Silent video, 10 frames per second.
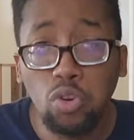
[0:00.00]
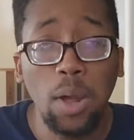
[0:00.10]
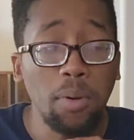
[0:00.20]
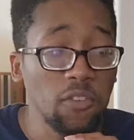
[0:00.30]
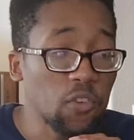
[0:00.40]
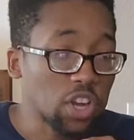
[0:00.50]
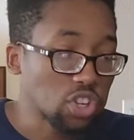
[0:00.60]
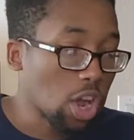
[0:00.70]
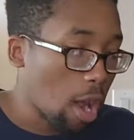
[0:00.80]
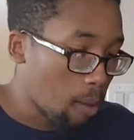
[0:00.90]
Ooh, that
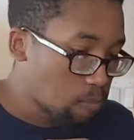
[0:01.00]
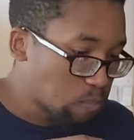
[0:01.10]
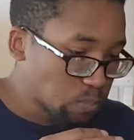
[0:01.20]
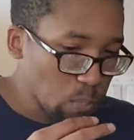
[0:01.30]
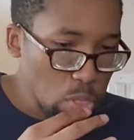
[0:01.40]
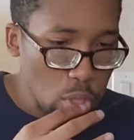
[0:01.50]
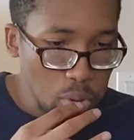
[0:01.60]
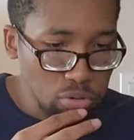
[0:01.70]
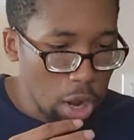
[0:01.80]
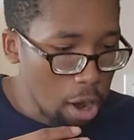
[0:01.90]
motherfucker's hot.
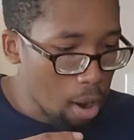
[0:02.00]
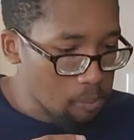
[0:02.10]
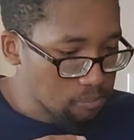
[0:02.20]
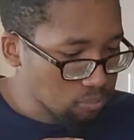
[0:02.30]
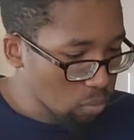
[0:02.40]
Damn!